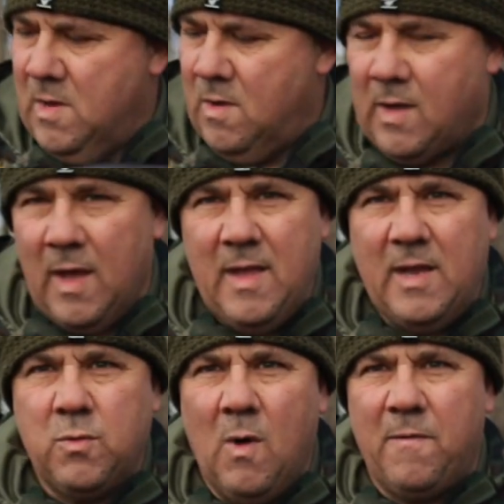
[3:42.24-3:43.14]
look at
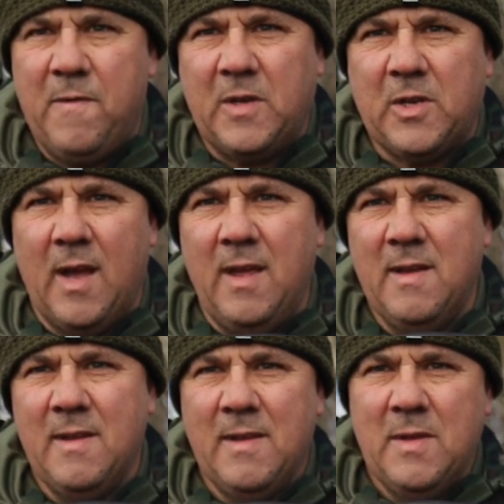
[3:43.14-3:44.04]
this, what a fish, eh?
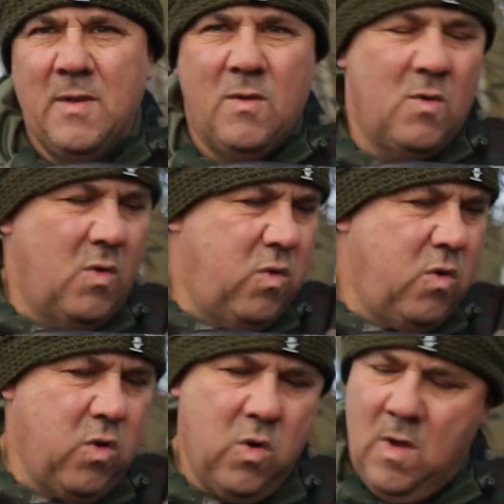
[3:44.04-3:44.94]

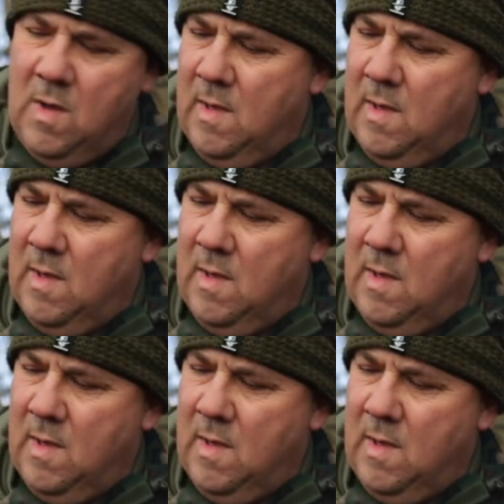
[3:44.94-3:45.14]
Whew,